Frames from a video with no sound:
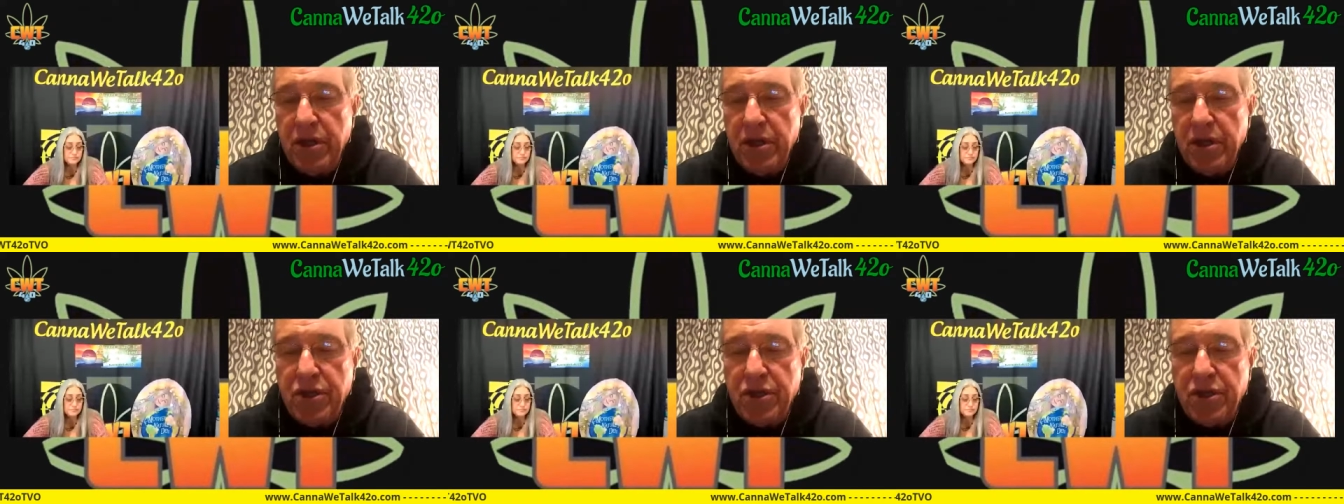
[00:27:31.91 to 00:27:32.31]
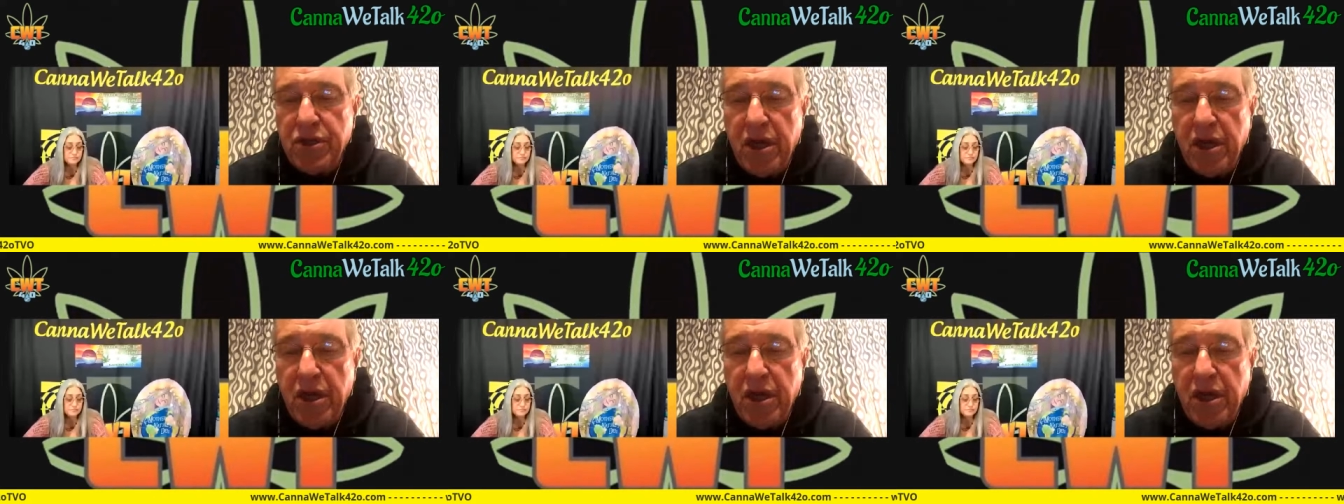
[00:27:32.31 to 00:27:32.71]
Now
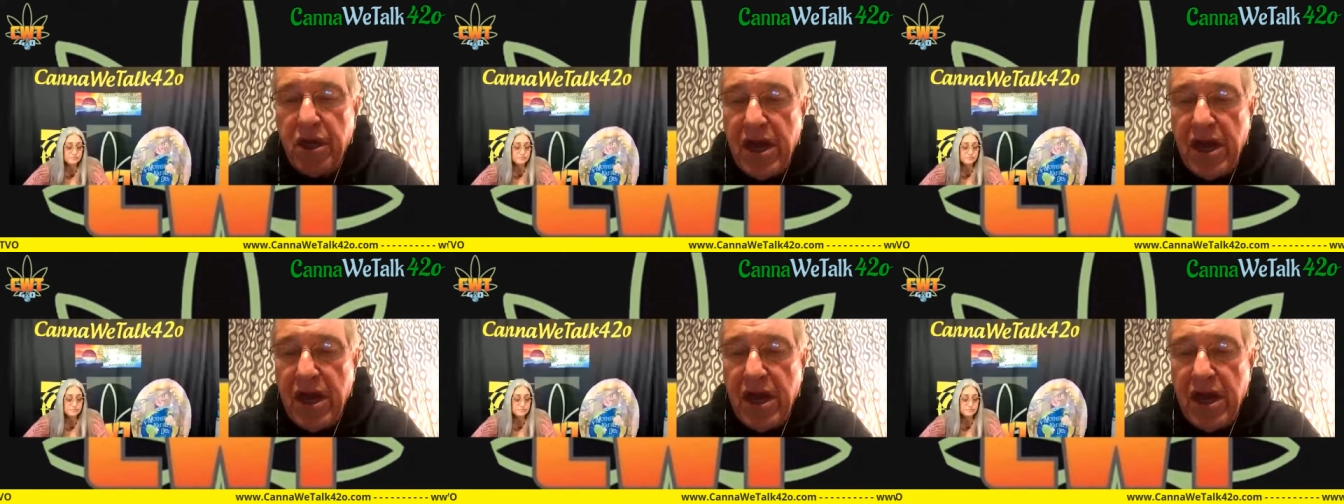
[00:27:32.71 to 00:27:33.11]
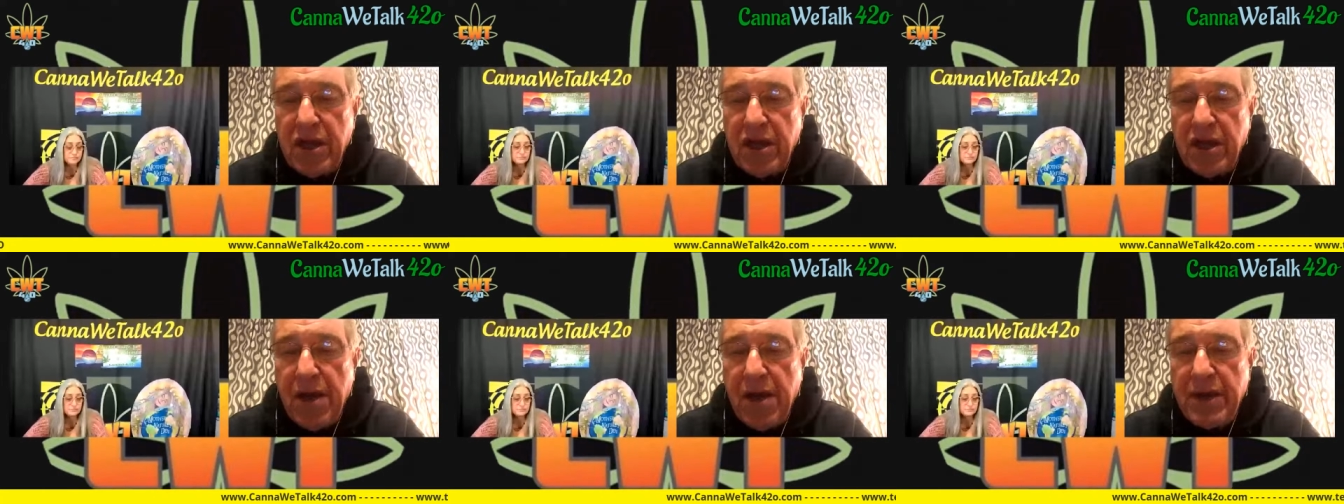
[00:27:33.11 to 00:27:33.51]
think of the
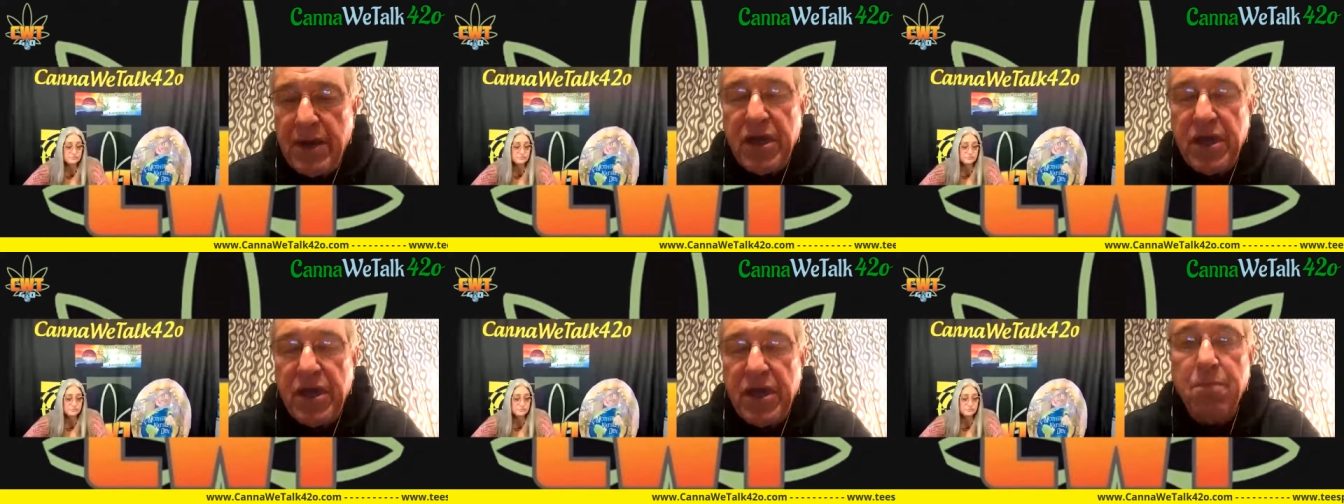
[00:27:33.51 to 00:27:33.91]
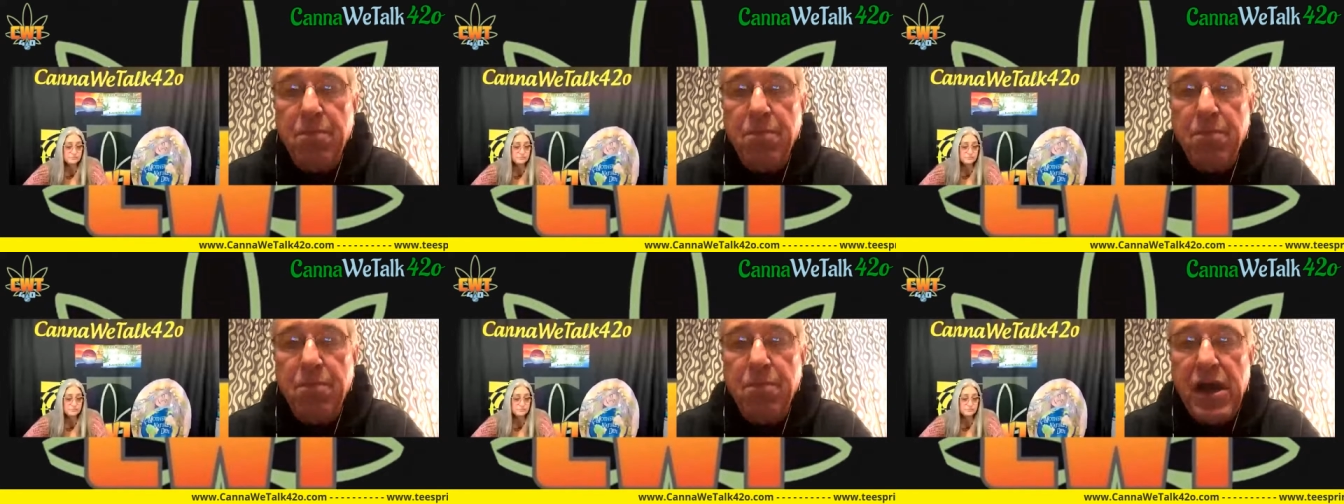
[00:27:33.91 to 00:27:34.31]
economic
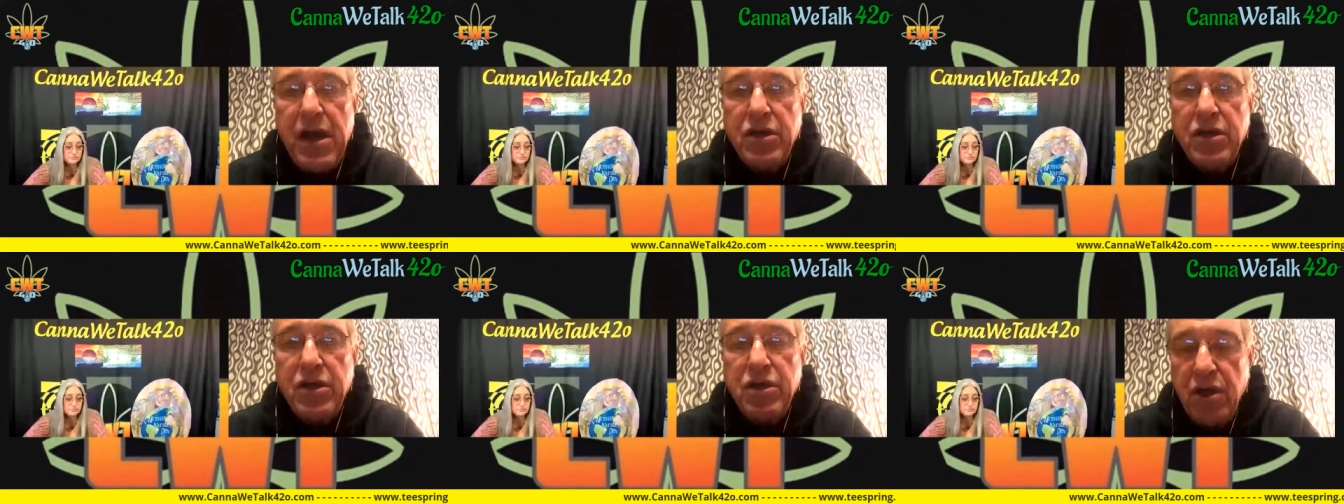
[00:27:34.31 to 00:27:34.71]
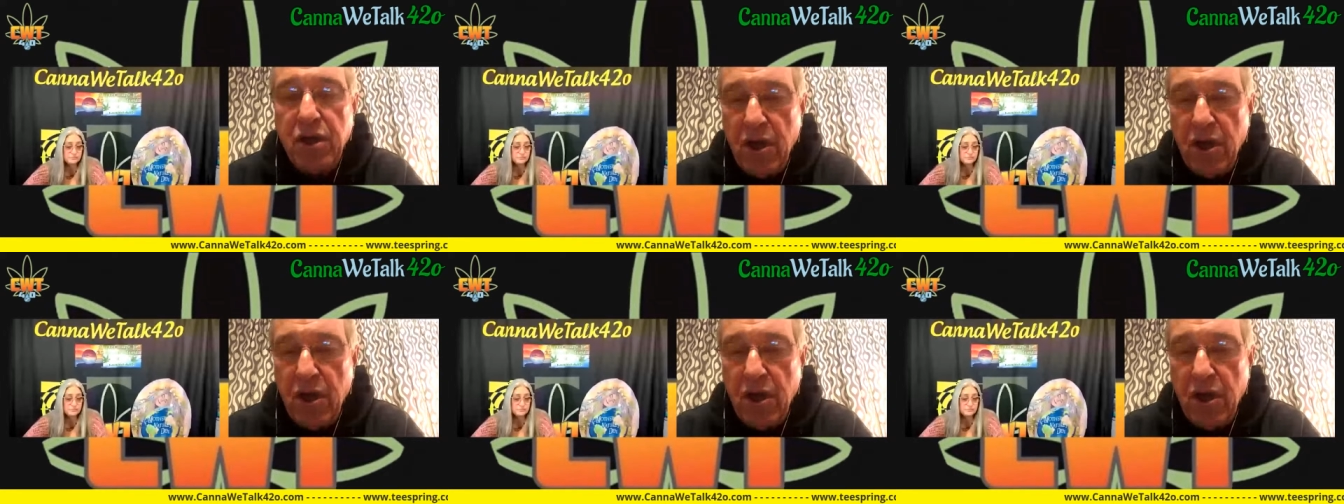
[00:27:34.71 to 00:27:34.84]
impact